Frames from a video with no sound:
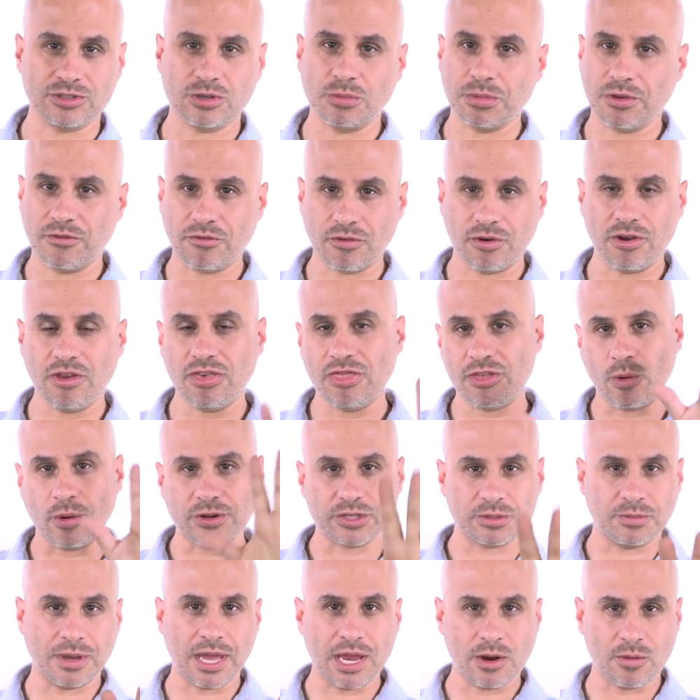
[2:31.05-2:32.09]
So before you throw
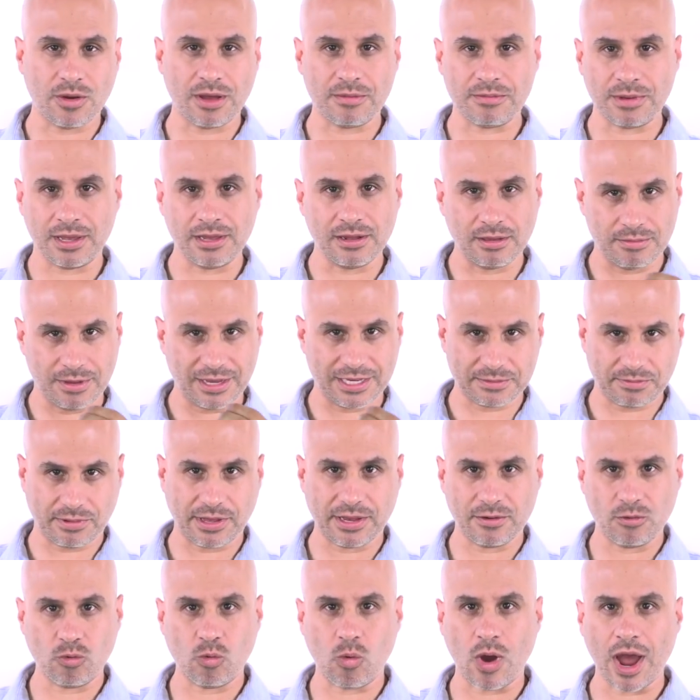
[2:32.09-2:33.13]
a tomato at me, let me
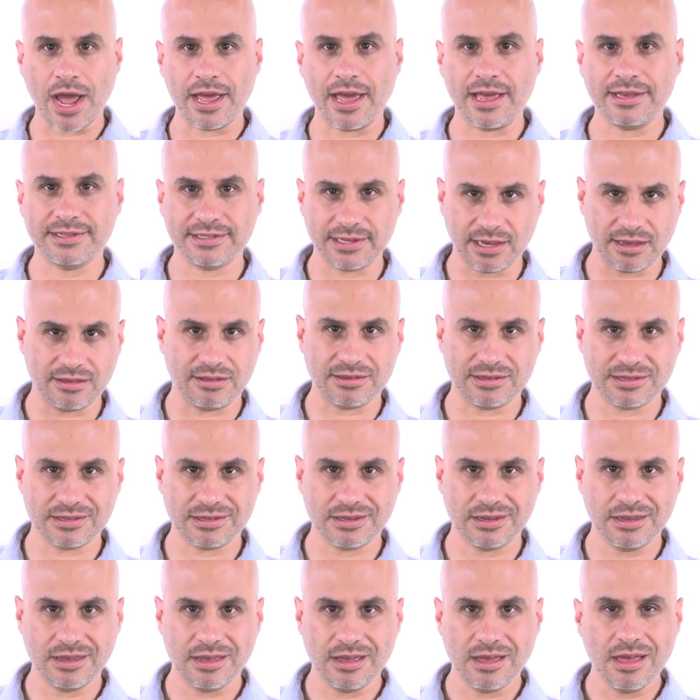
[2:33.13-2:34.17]
explain why I say
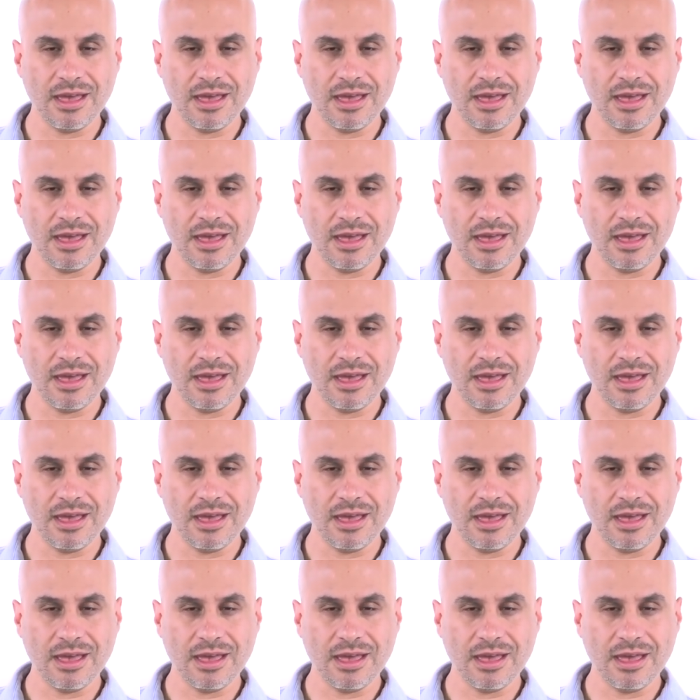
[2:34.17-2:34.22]
this.